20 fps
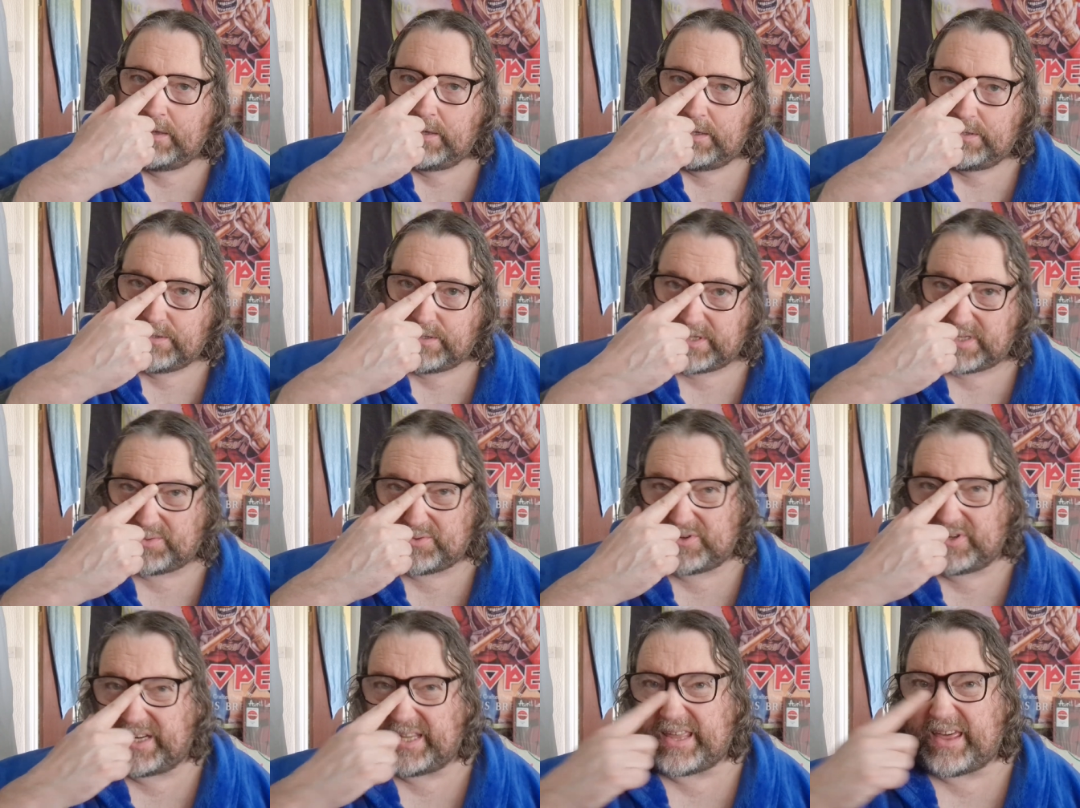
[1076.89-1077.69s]
So this was
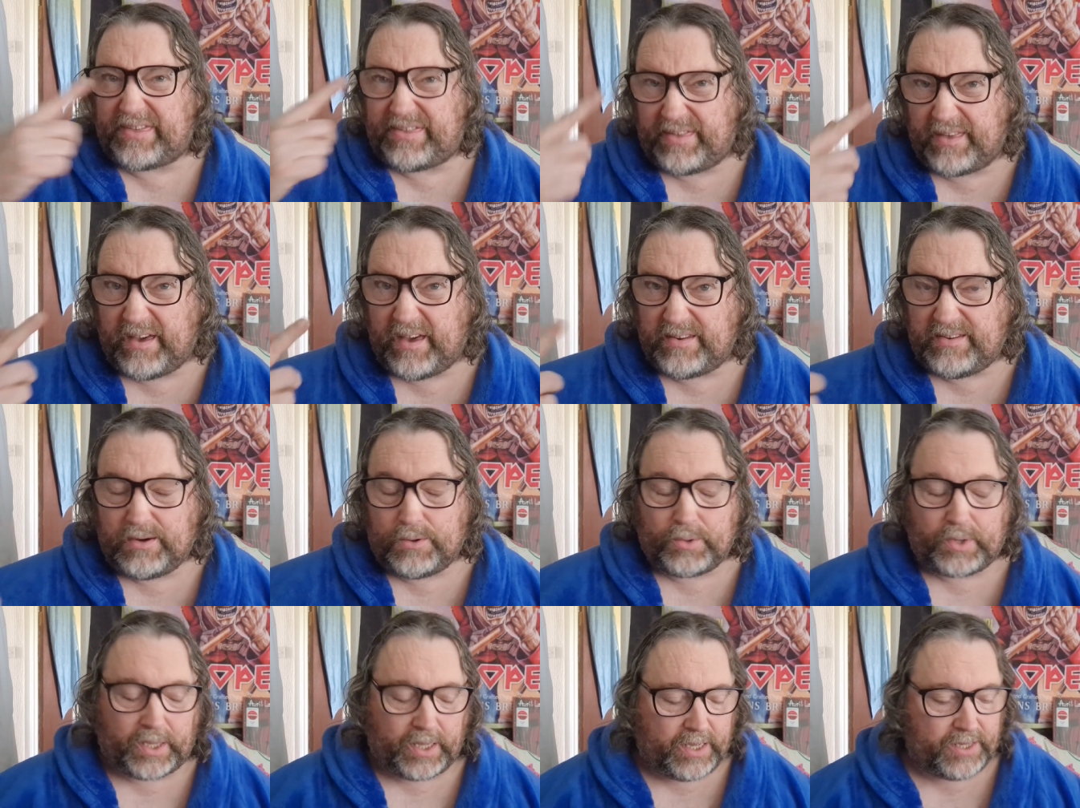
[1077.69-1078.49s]
only their third
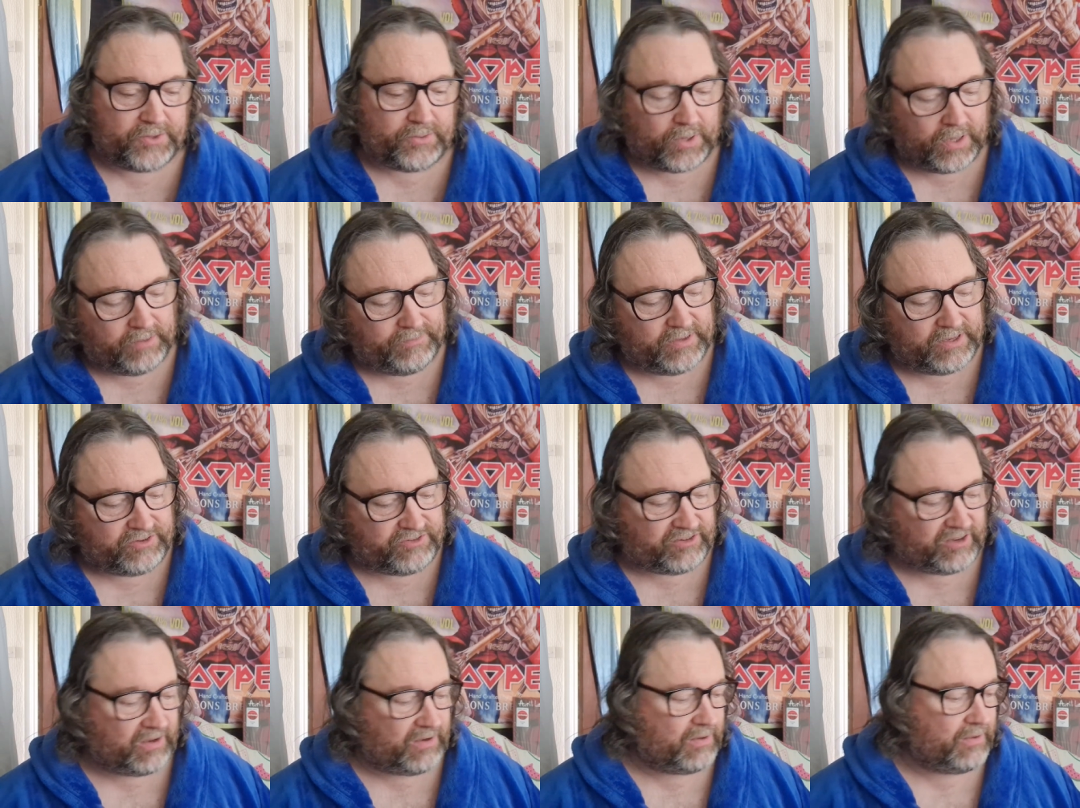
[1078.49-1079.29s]
UK 12-inch
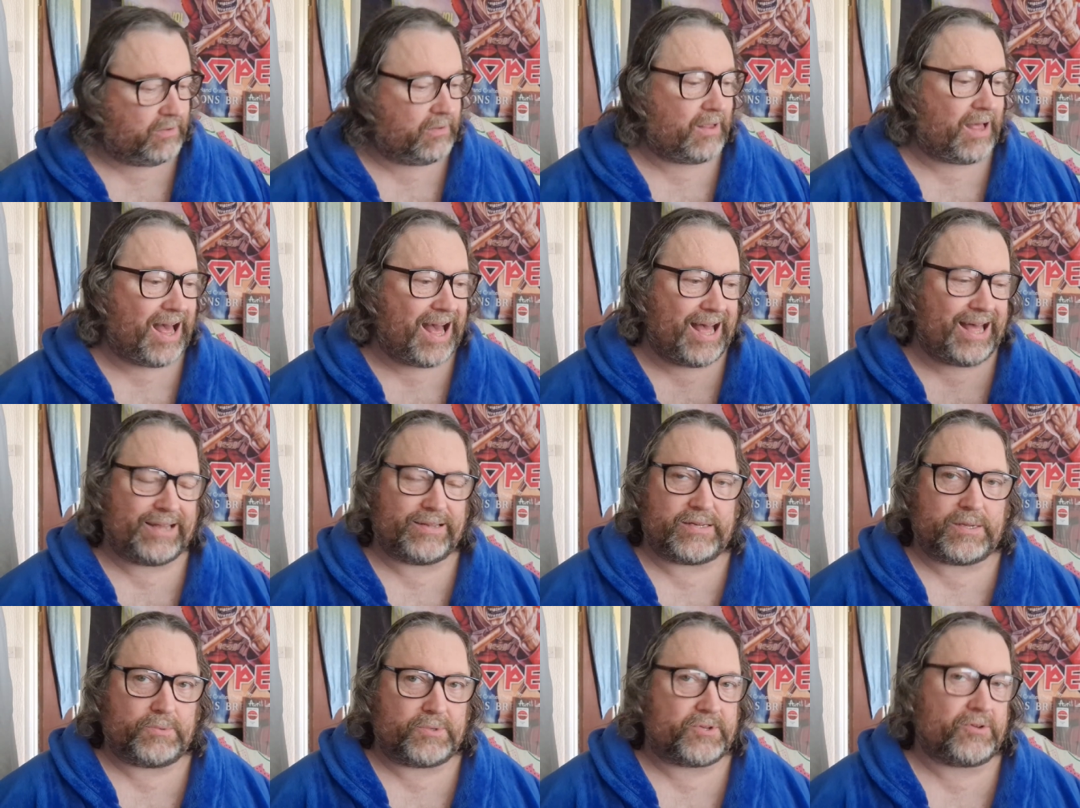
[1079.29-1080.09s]
single,
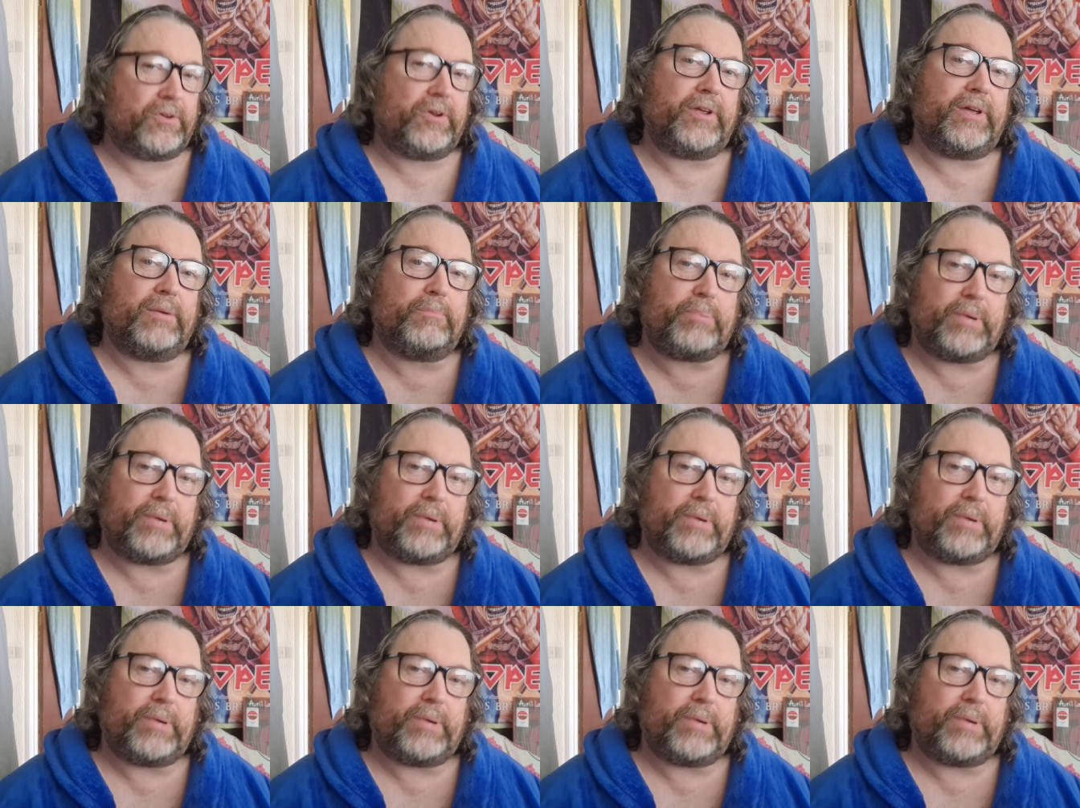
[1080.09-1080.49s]
and it was only